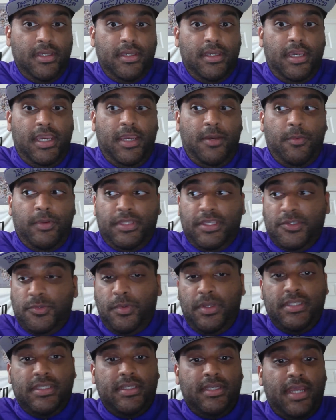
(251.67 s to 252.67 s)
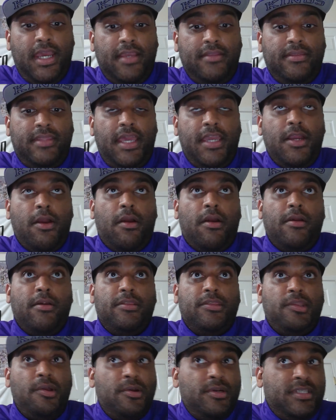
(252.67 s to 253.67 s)
and with this win tonight, they are
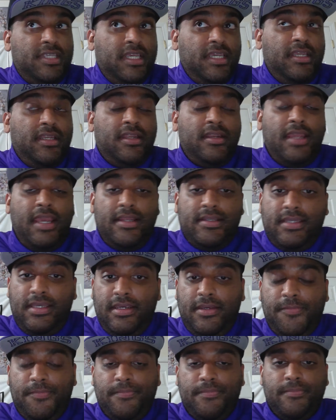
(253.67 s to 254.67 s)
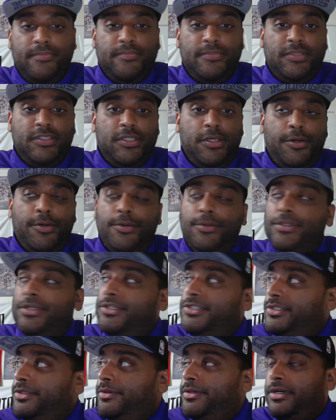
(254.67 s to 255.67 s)
thirteen and eighteen. So they're
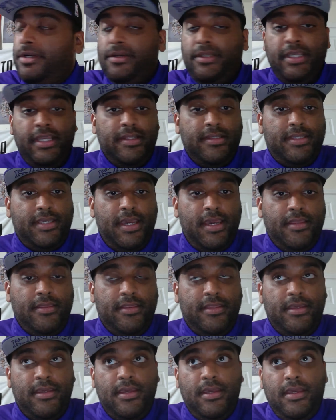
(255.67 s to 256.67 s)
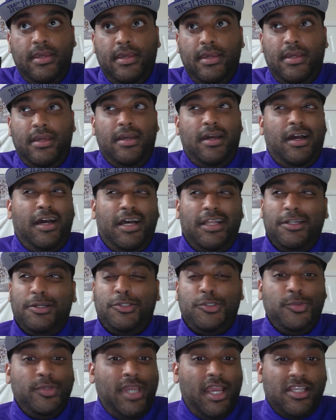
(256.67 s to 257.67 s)
still currently in tenth. they're
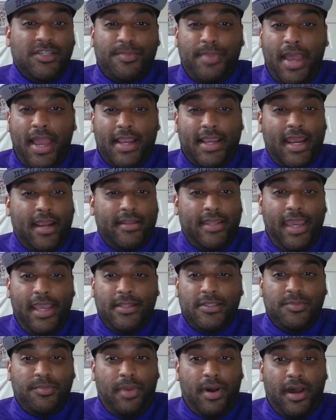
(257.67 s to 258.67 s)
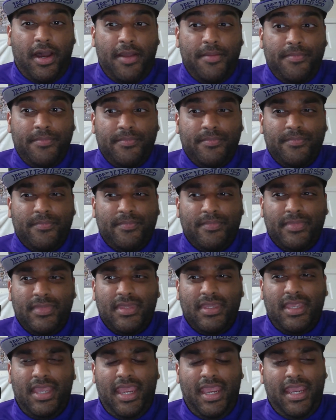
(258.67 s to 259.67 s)
two games back out of the eighth spot,
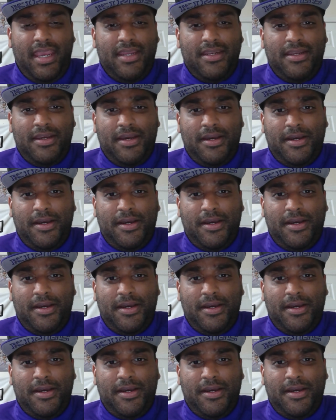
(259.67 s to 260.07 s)
and